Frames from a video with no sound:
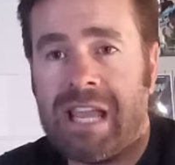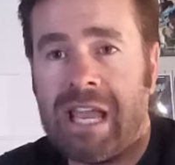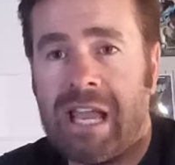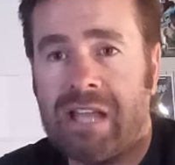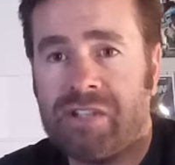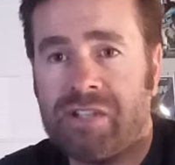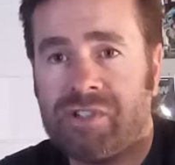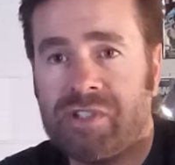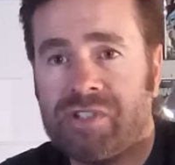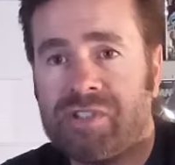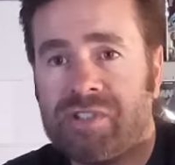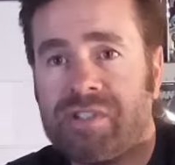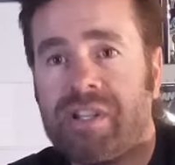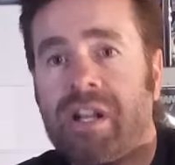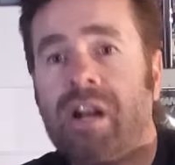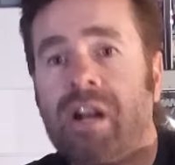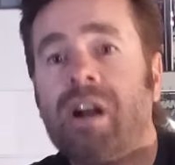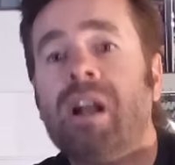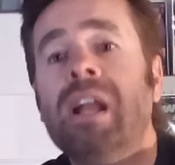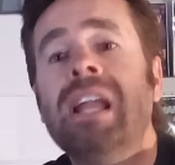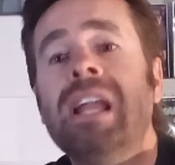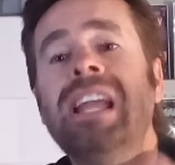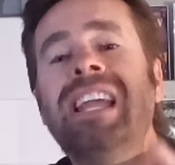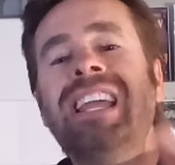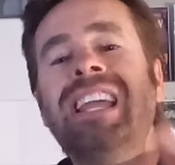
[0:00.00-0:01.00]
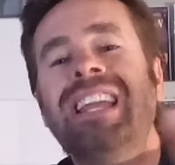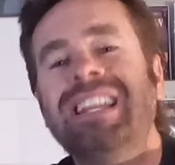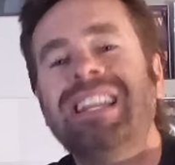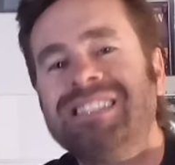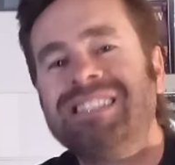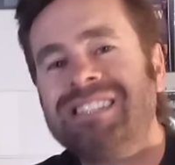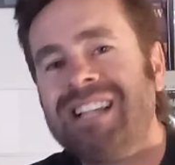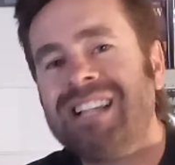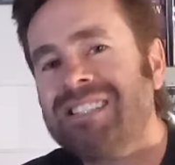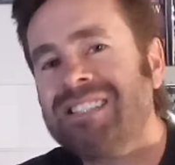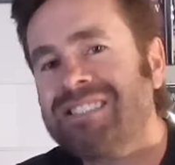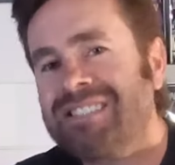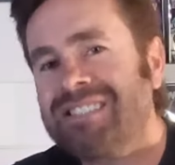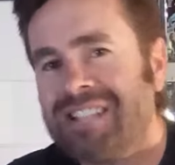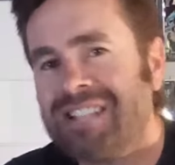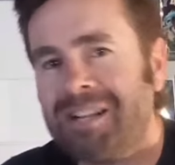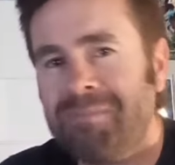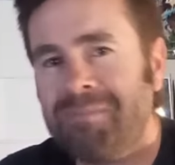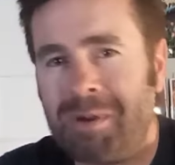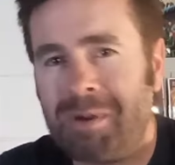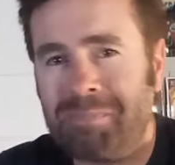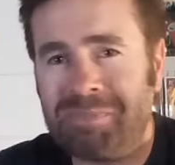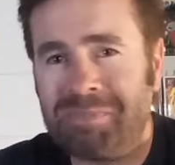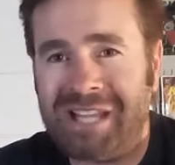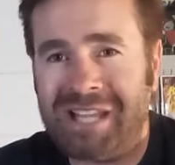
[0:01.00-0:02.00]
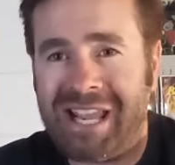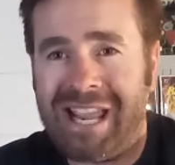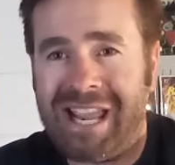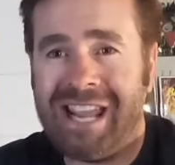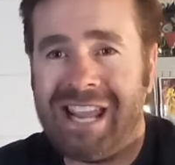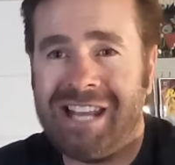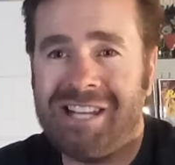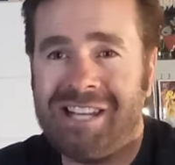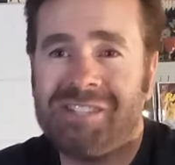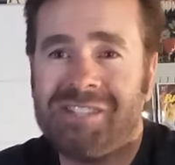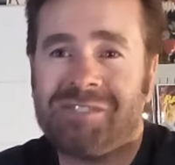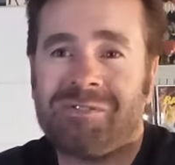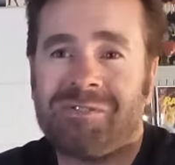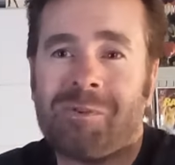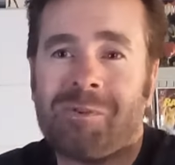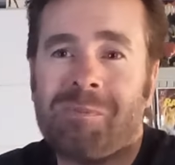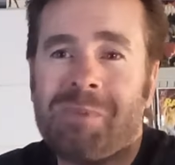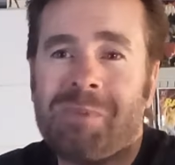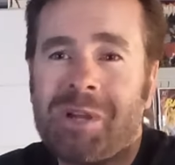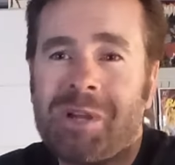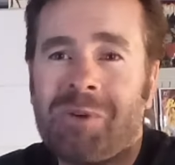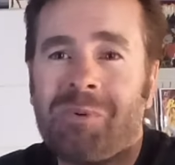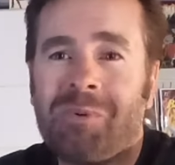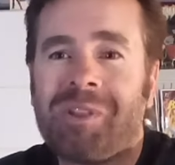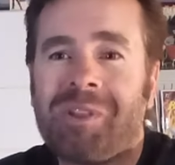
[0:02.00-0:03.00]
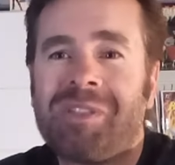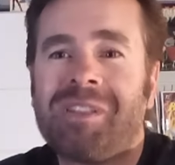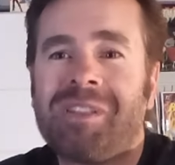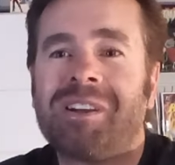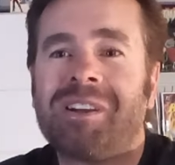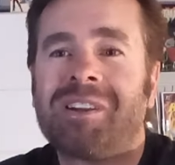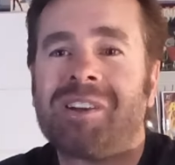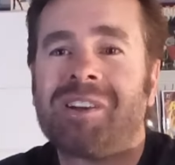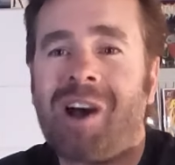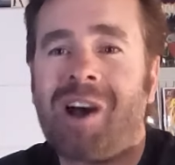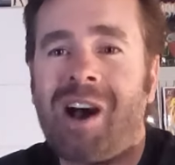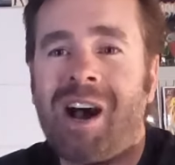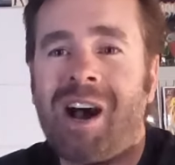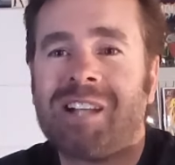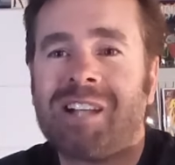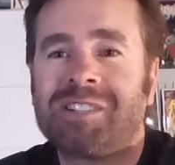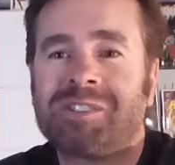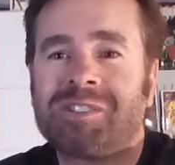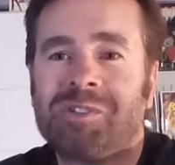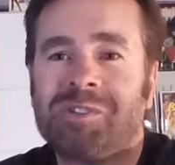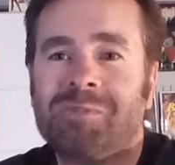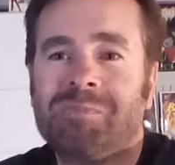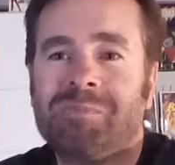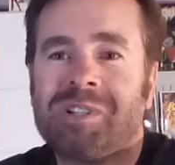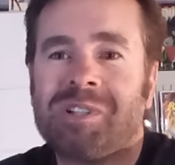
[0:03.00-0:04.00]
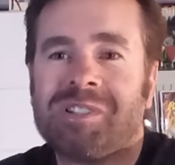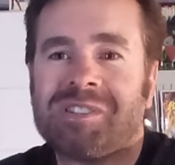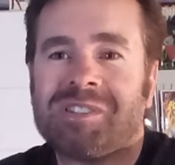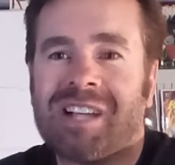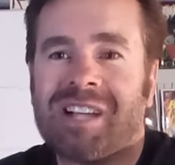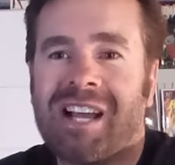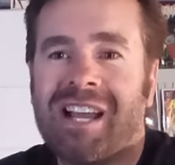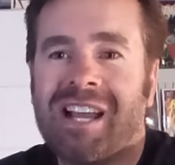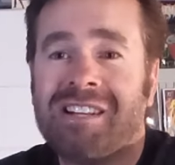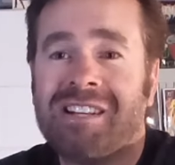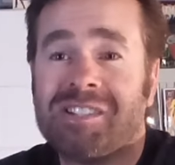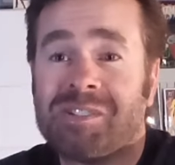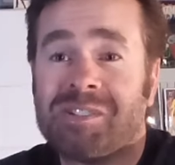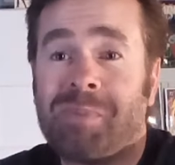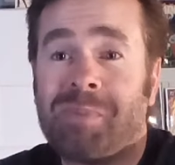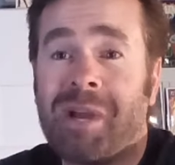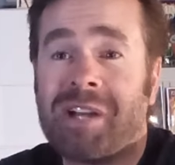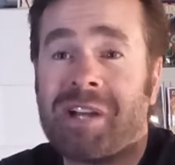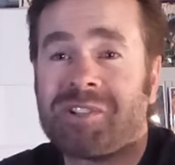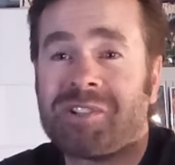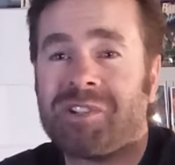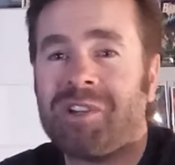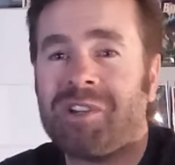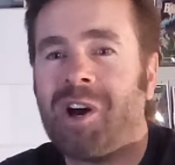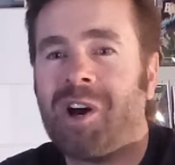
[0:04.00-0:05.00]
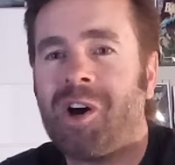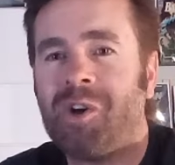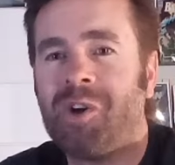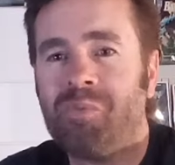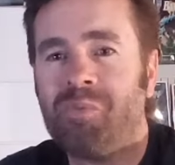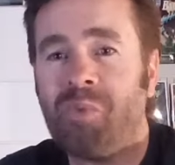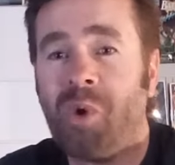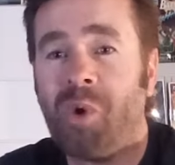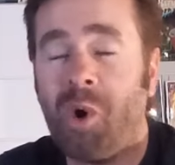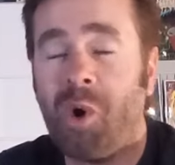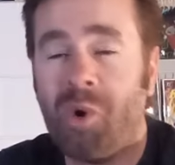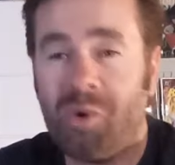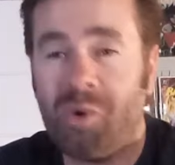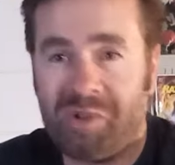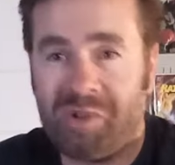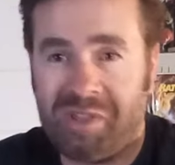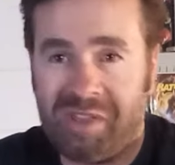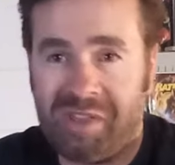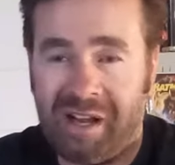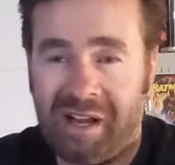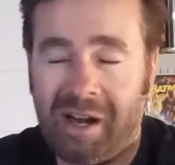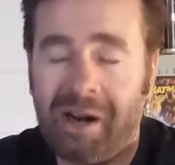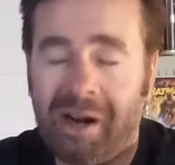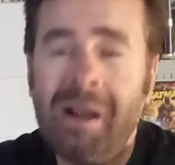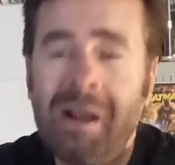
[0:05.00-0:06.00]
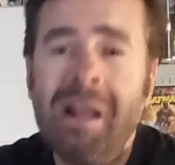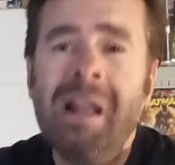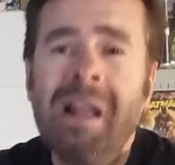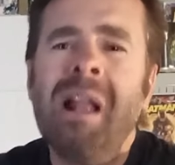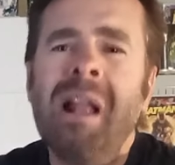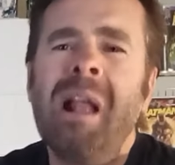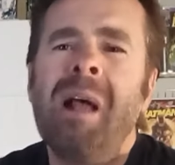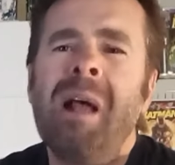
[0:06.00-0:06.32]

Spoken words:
the edges there. It does sum up the 80s for me with the costume design, especially on Rogue there.